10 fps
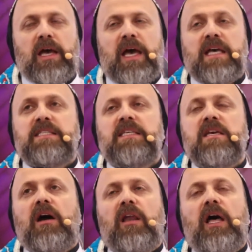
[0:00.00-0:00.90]

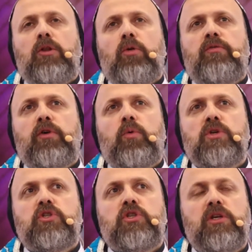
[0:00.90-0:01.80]
asking a lot of a
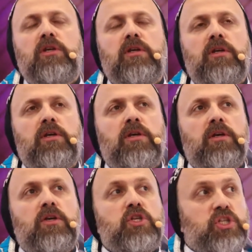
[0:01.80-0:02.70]
question,
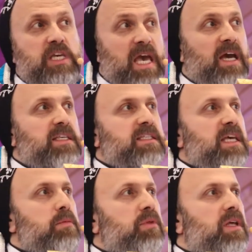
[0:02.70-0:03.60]
she
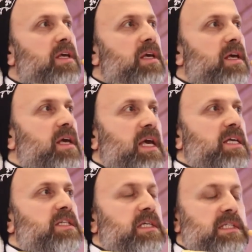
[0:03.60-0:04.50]
accepted
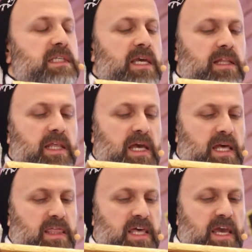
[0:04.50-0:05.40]
and she said
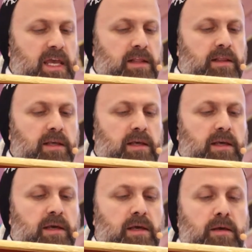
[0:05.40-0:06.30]
at the end,
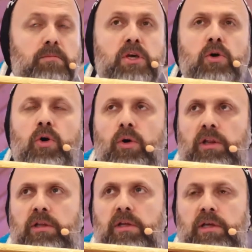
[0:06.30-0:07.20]

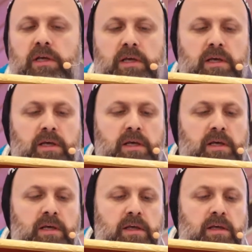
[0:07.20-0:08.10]
Behold,
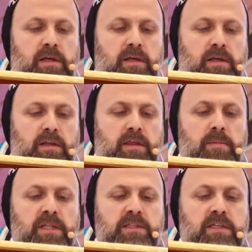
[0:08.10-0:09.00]
the
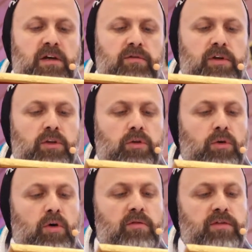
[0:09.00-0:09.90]
maidservant
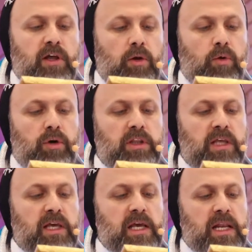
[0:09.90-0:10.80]
of the
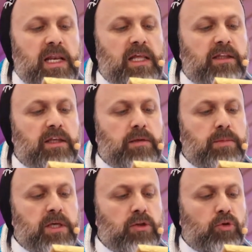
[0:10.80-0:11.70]
Lord, let it
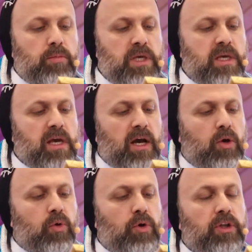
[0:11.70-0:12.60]
be to me
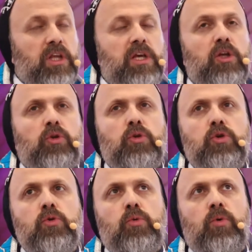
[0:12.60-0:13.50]
according to
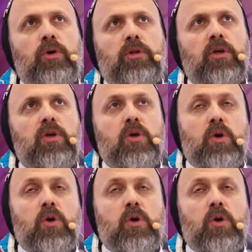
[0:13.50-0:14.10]
your word.